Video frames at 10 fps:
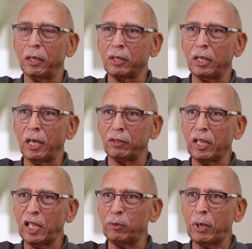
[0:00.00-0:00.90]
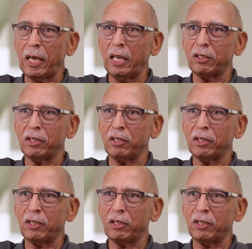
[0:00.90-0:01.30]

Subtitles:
She does handbags,